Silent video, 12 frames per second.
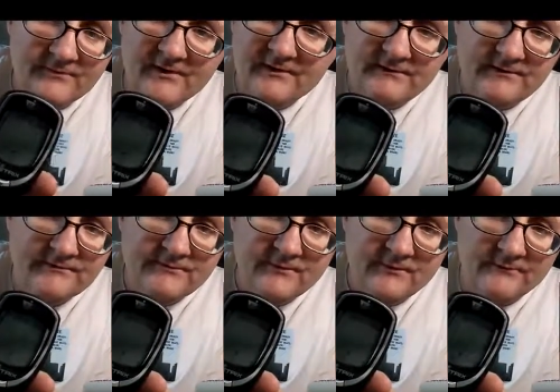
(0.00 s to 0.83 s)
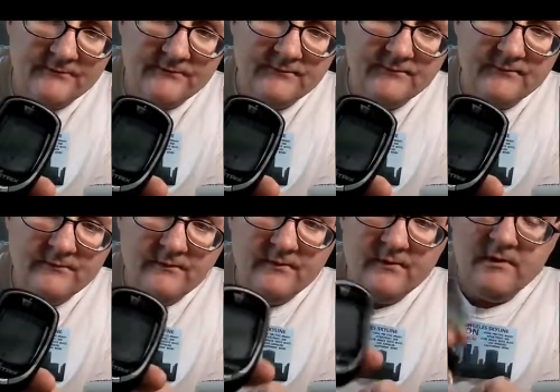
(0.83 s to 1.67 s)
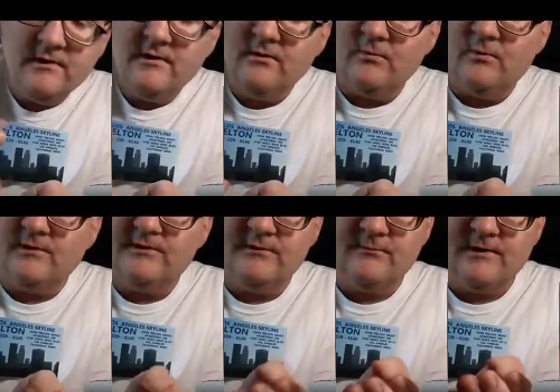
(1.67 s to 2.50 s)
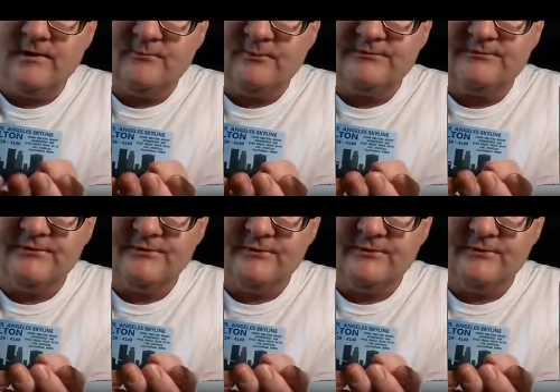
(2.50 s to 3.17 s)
Chinese or other, running around with